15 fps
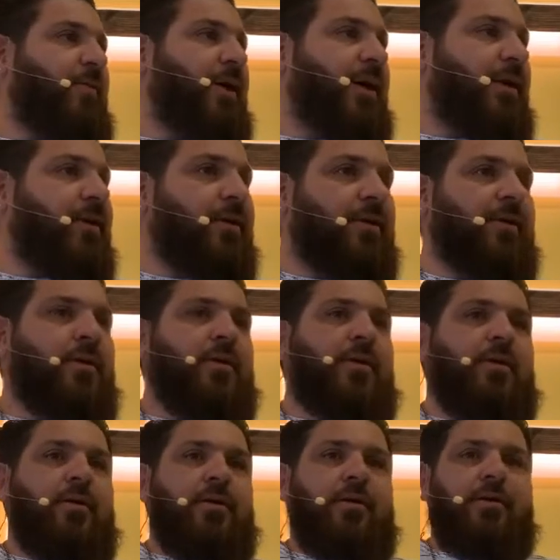men.
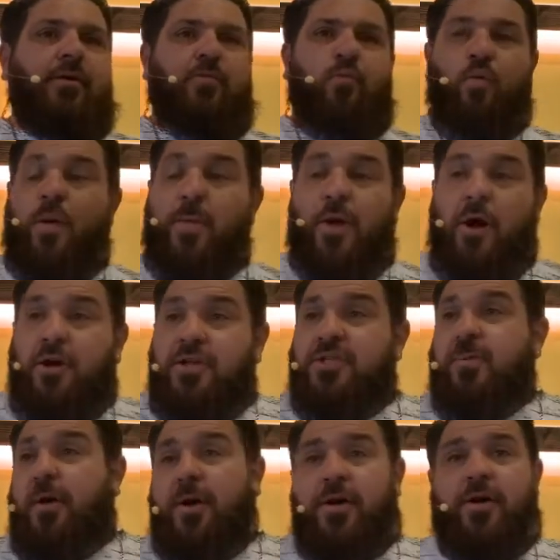Women are
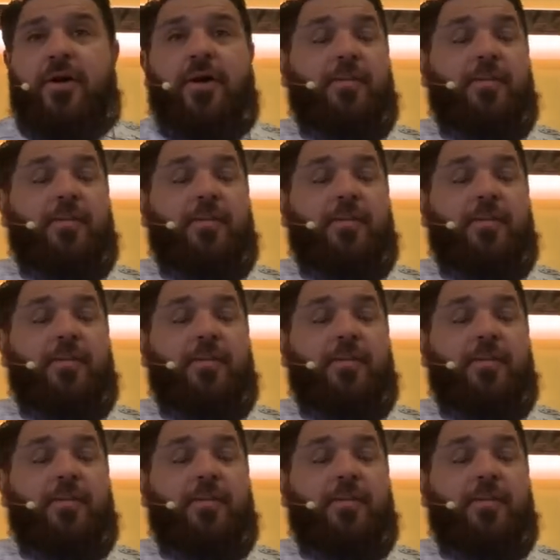smarter.